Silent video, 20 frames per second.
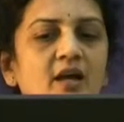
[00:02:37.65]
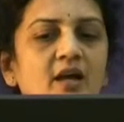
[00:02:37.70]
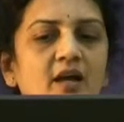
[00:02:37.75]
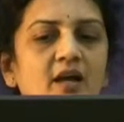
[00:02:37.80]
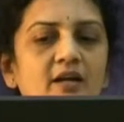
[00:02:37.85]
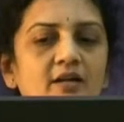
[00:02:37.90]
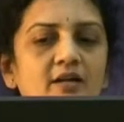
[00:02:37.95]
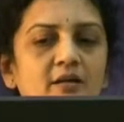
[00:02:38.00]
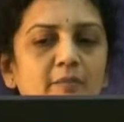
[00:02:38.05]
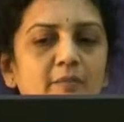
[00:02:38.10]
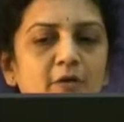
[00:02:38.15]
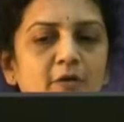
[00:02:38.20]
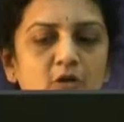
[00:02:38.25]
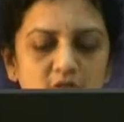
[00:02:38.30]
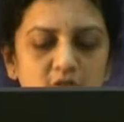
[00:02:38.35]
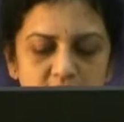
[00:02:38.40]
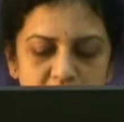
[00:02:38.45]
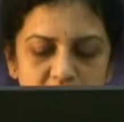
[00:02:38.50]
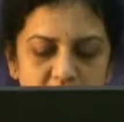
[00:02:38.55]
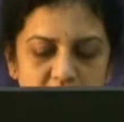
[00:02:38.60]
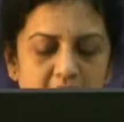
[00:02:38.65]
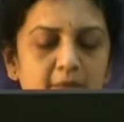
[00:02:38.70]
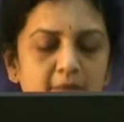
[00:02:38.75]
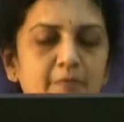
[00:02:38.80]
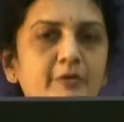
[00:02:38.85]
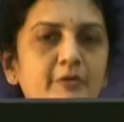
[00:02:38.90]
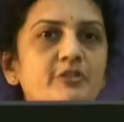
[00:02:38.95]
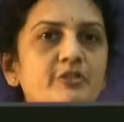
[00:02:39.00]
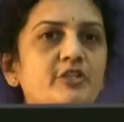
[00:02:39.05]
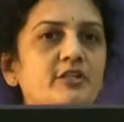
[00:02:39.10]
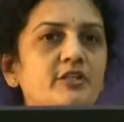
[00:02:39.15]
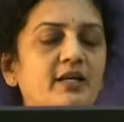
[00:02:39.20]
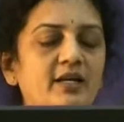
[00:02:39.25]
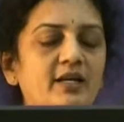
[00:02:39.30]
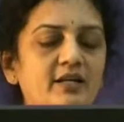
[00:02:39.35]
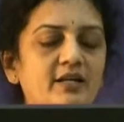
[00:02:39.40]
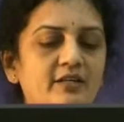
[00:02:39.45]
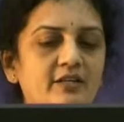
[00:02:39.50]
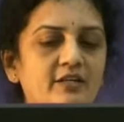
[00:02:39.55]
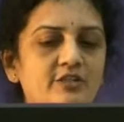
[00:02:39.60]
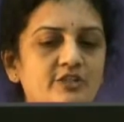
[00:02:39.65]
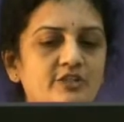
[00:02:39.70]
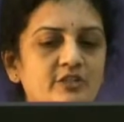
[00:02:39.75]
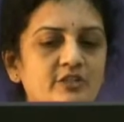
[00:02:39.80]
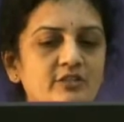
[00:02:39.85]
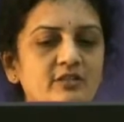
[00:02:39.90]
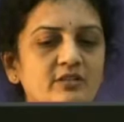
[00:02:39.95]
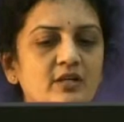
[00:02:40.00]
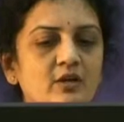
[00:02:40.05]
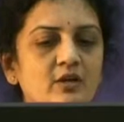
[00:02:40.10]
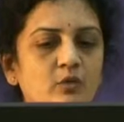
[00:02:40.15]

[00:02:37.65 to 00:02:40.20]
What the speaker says: And because of high pressure dilatations,